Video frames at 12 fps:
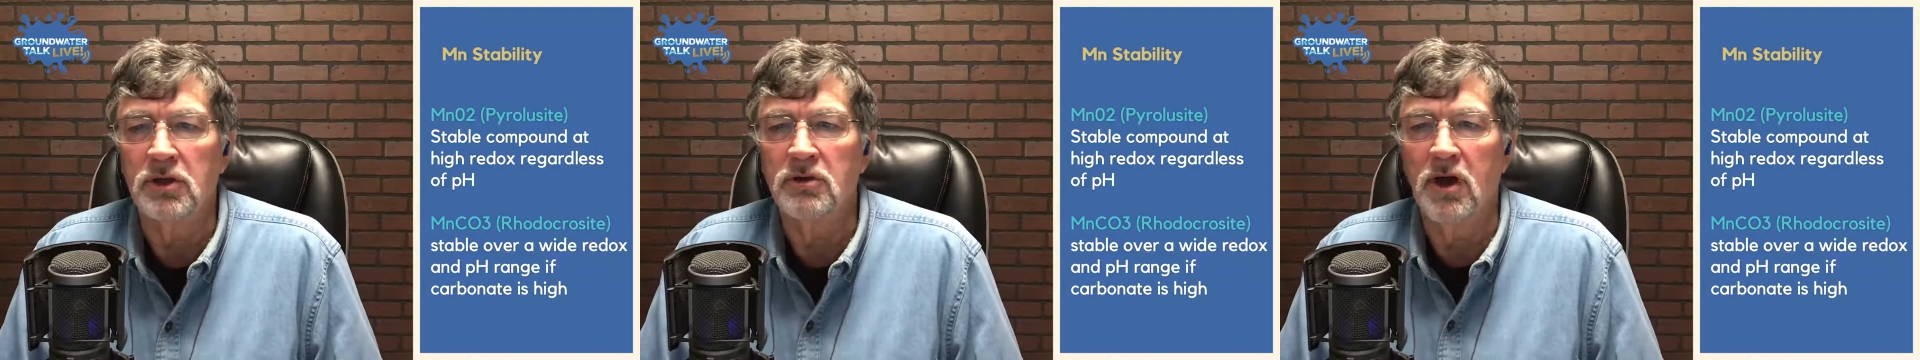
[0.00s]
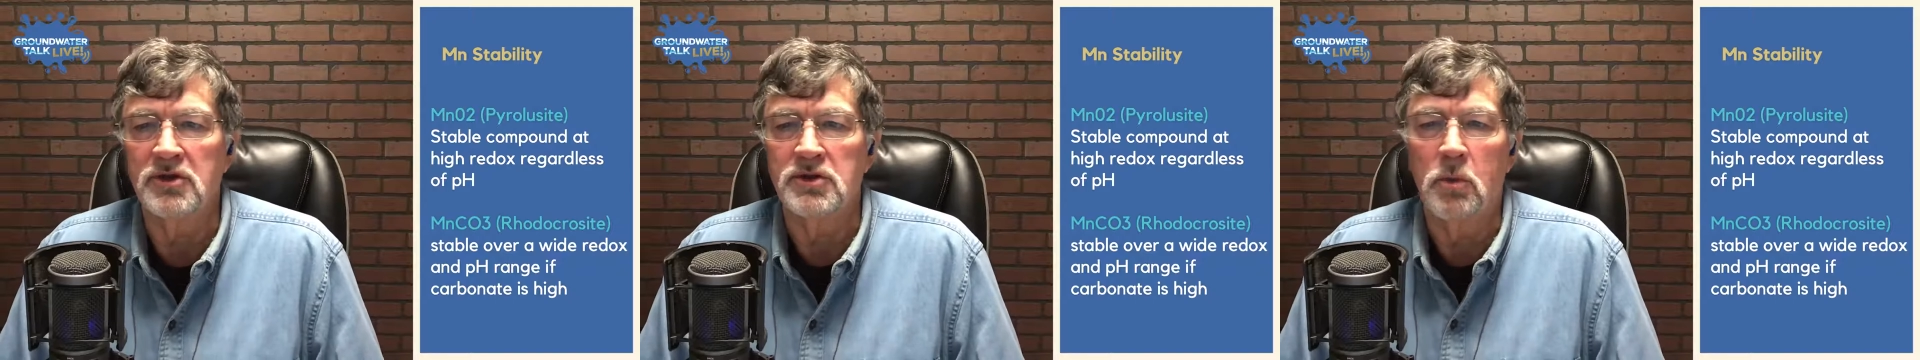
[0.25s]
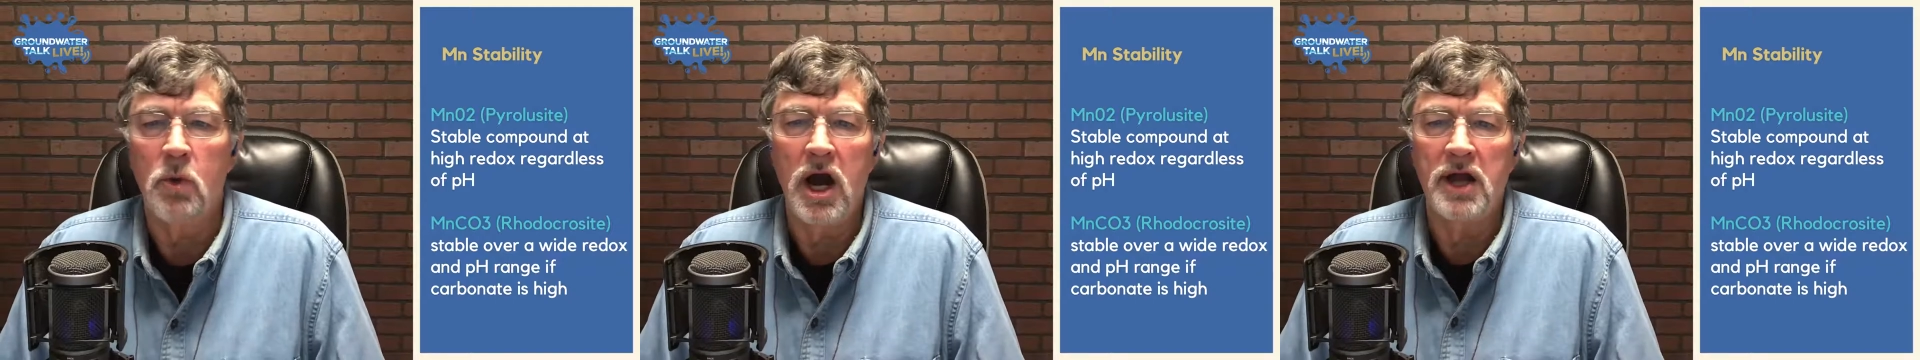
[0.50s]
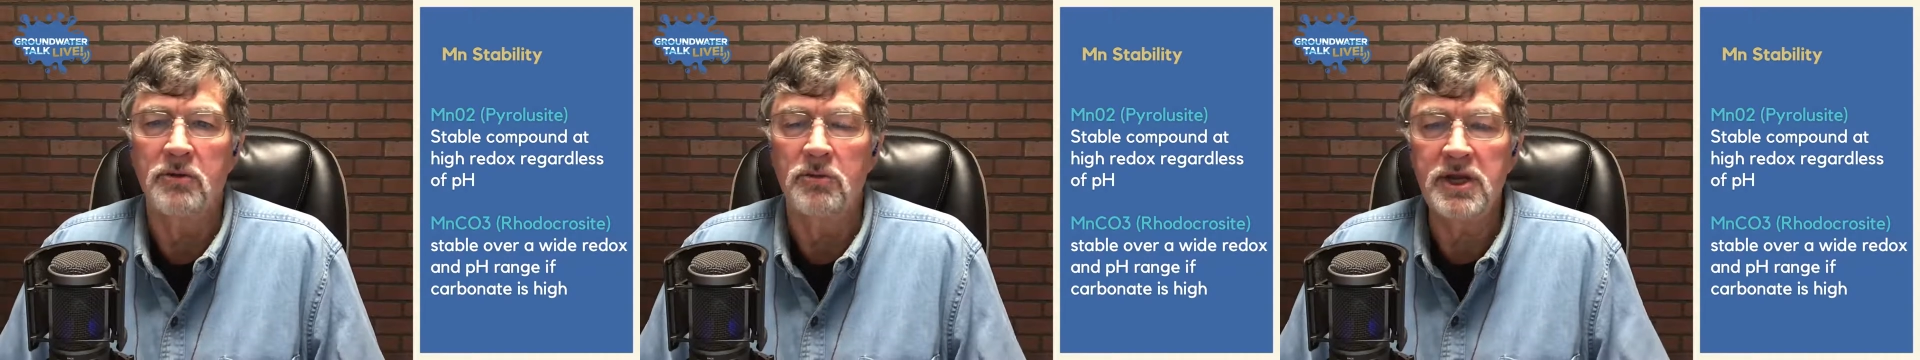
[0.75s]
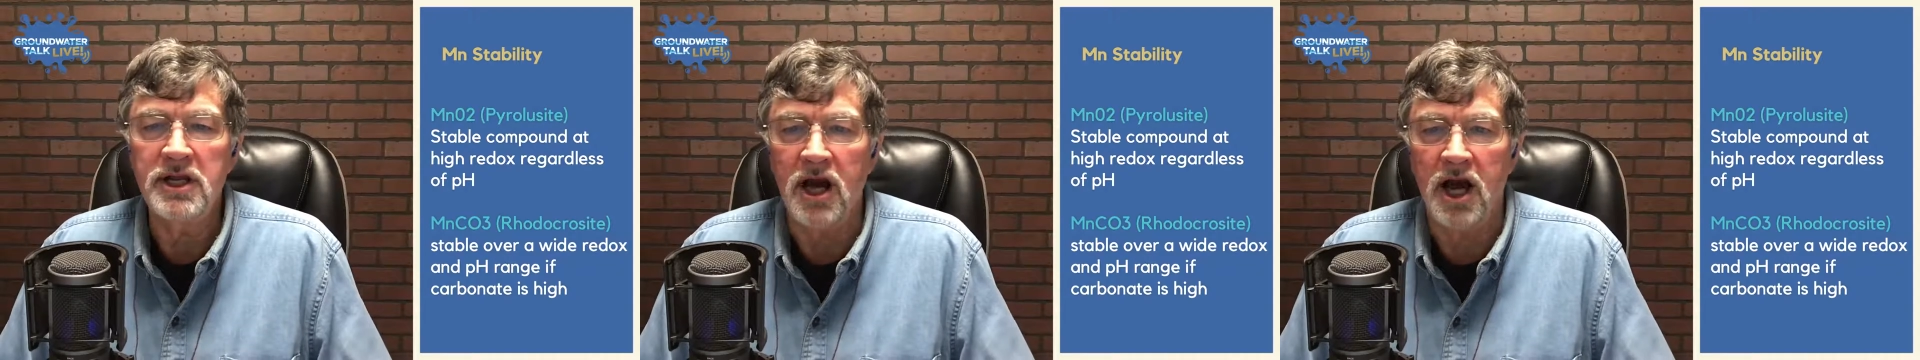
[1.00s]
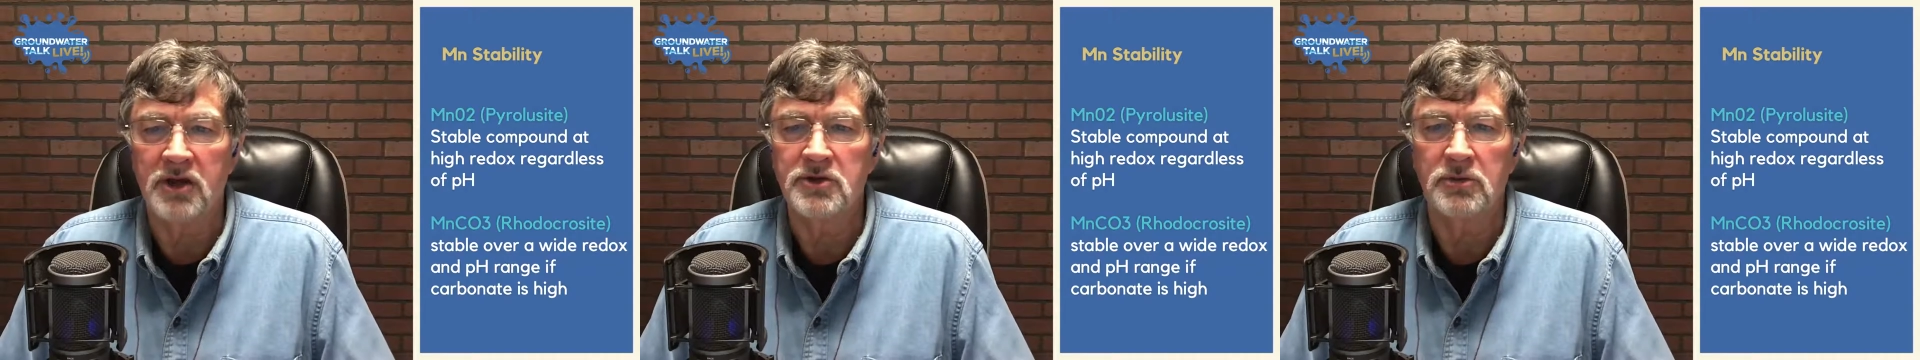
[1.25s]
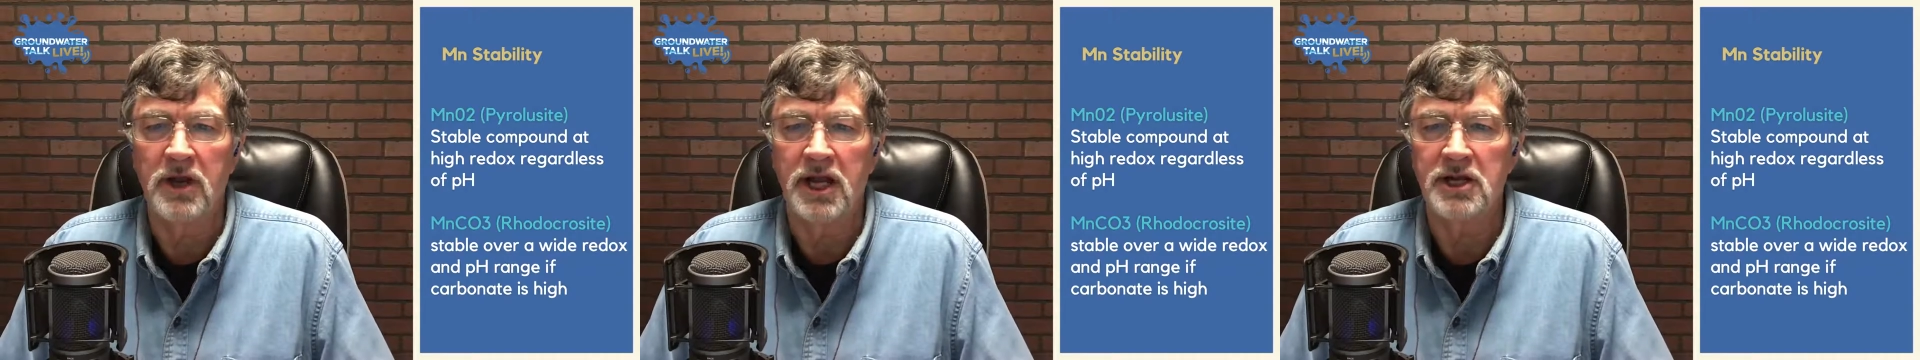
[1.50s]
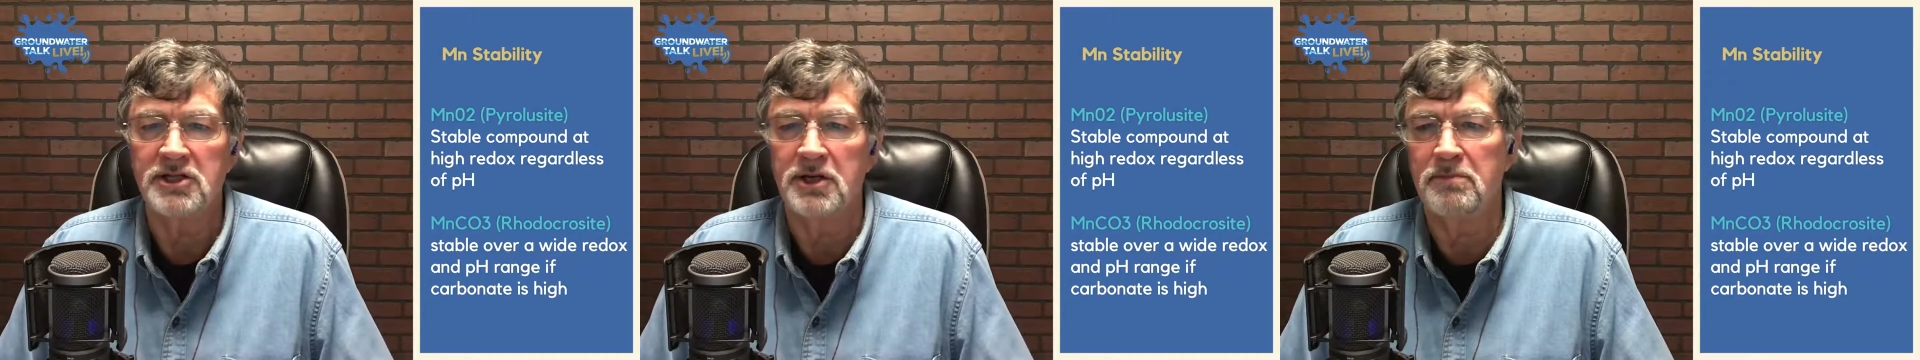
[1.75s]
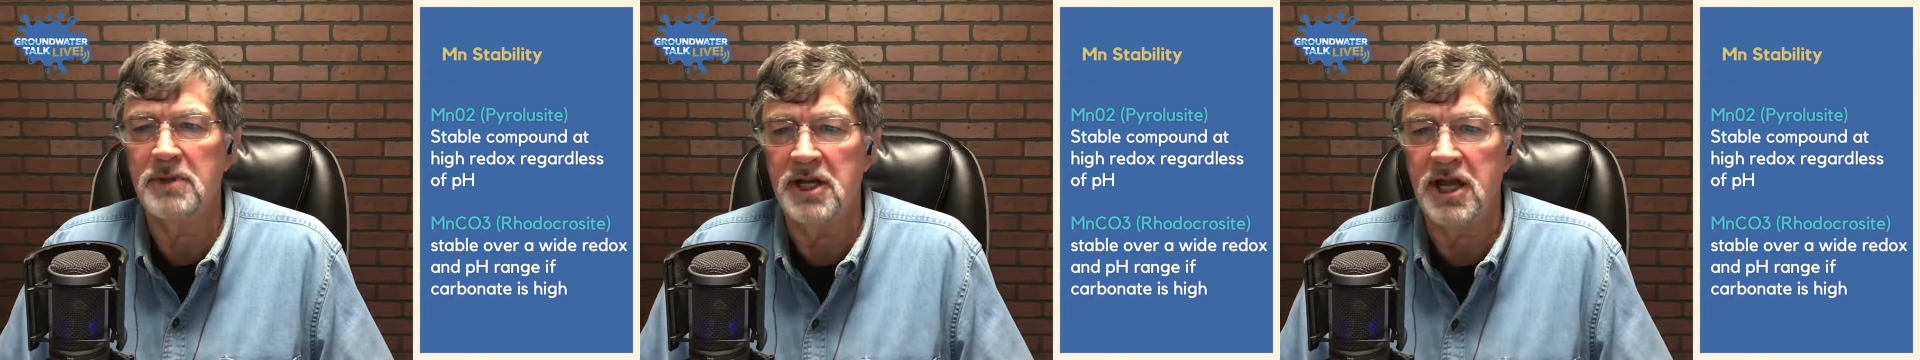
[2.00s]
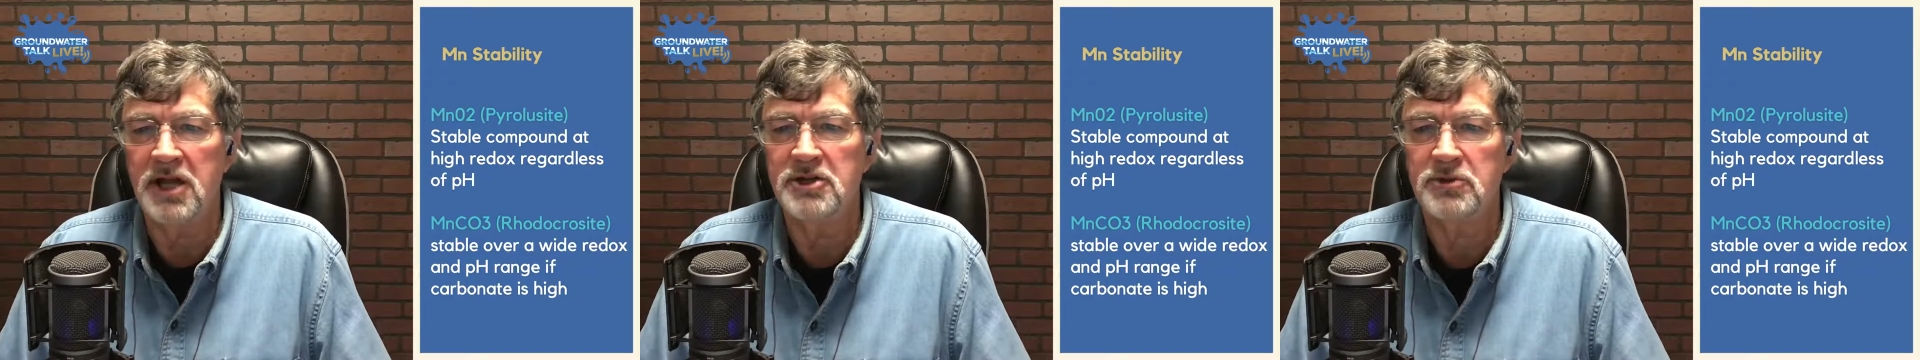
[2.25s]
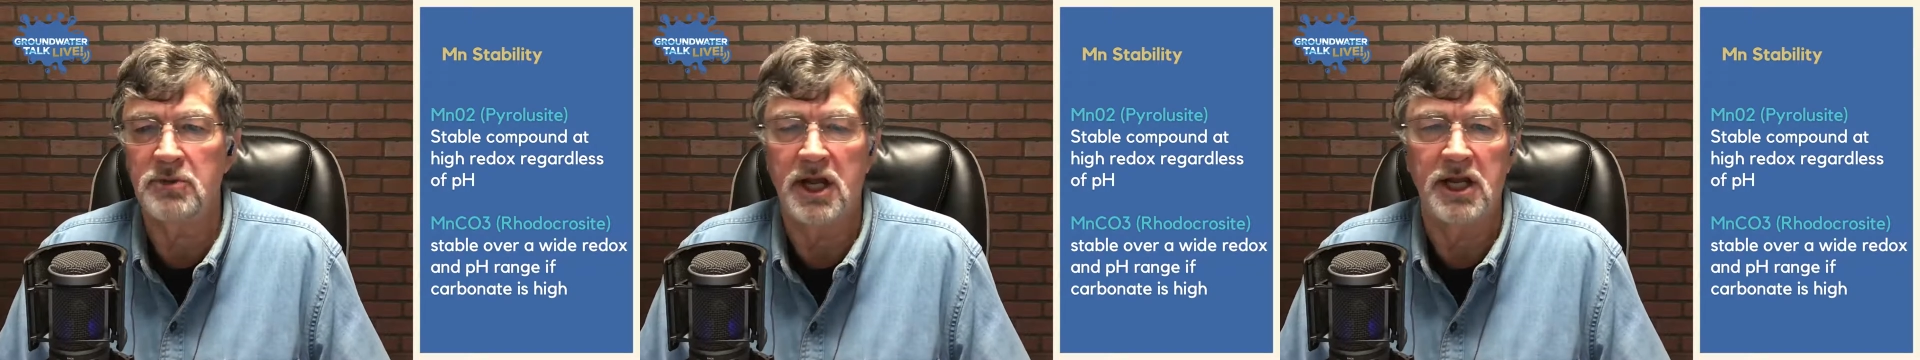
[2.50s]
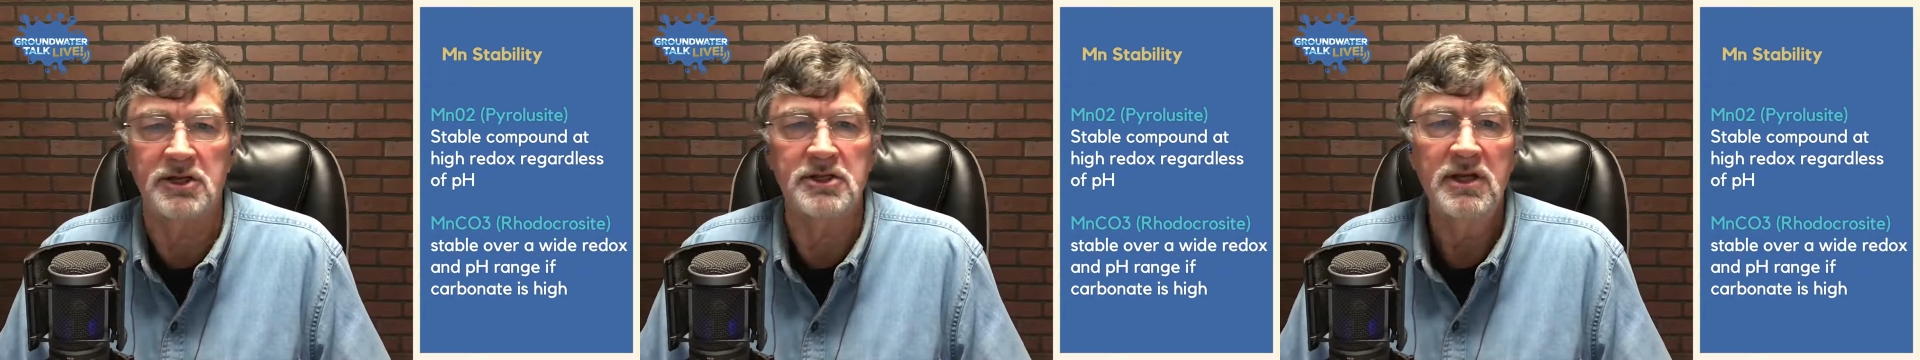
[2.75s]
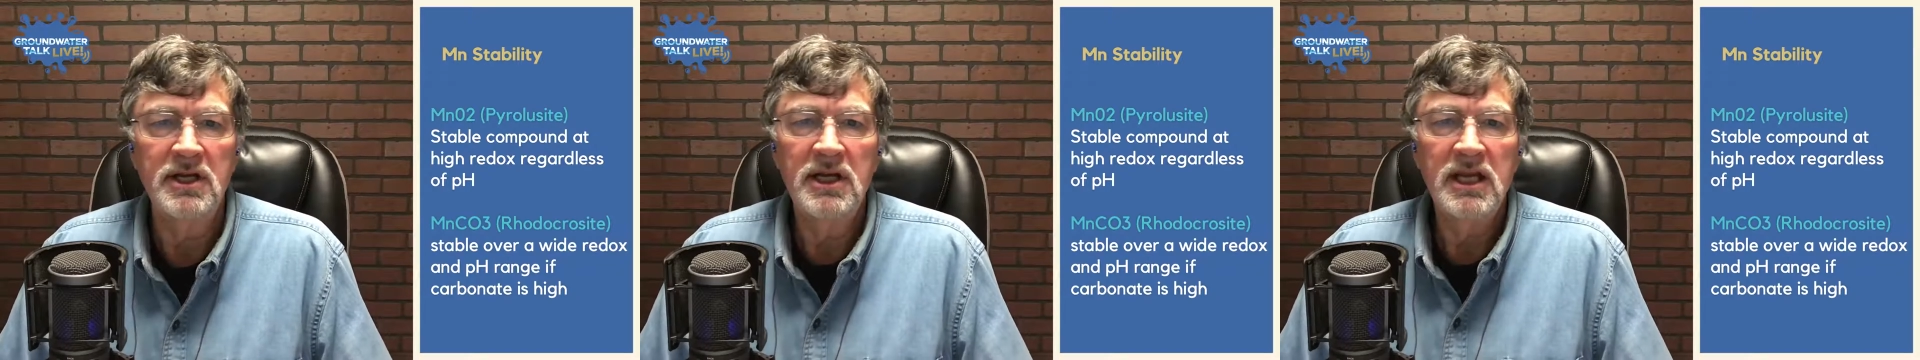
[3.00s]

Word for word: across a wide redox range and pH range.